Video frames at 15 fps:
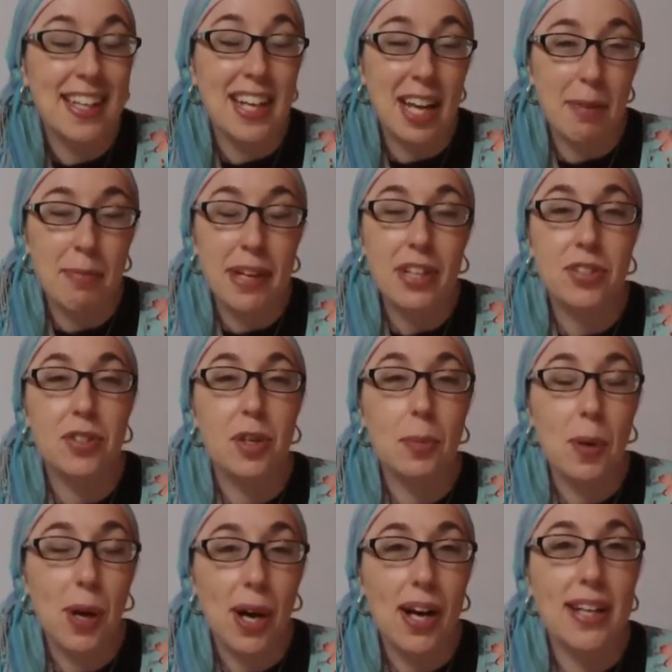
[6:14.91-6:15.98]
And make sure to
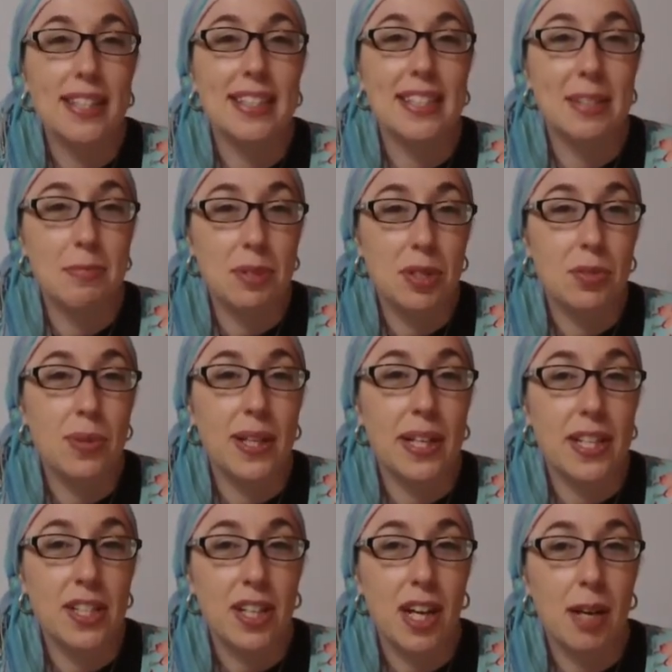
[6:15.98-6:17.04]
pause in between
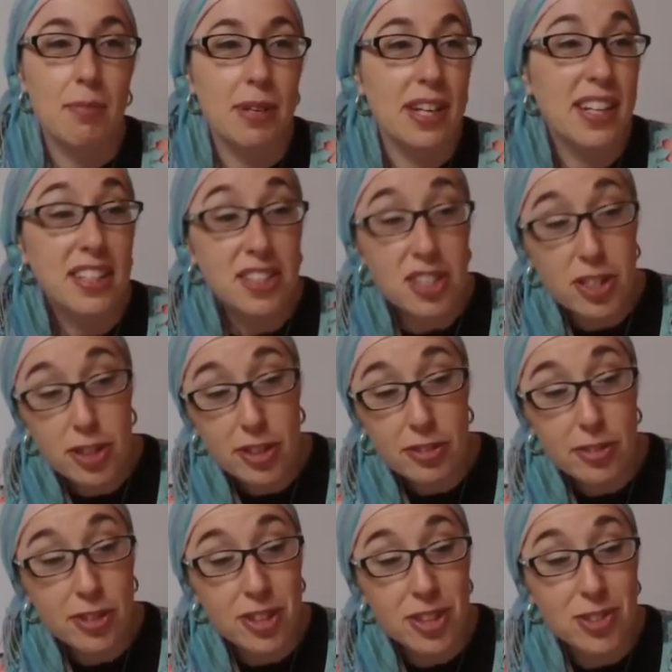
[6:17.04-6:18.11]
each comment and just look
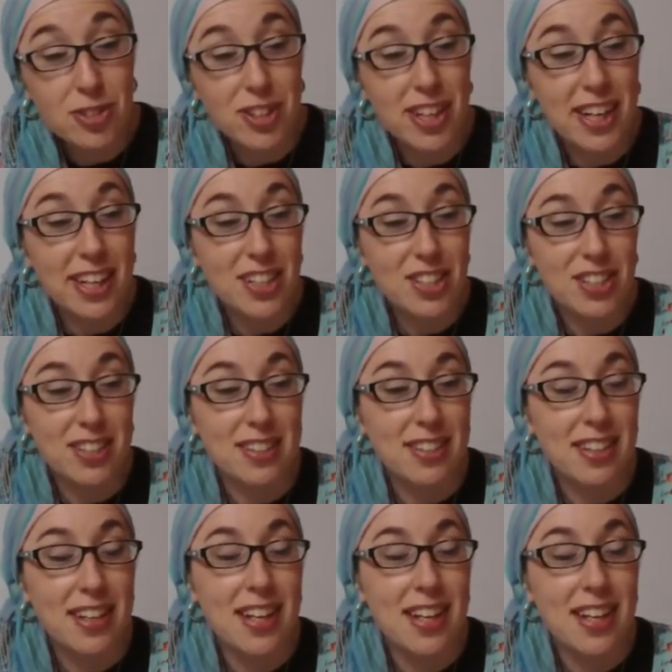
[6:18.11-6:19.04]
for his reaction,